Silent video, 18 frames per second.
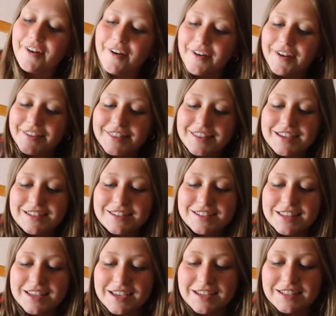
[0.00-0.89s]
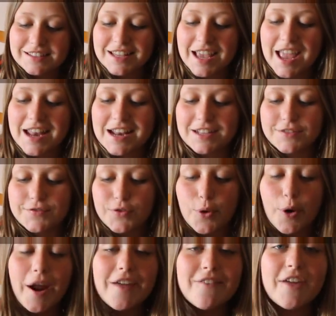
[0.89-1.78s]
on these things, and it's
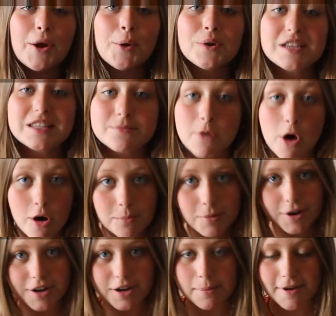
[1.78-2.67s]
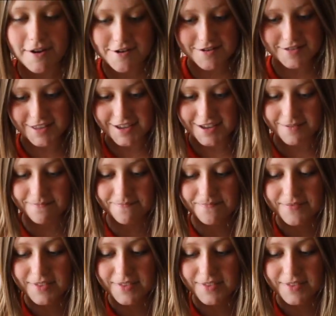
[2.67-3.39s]
for a very small bird apparently.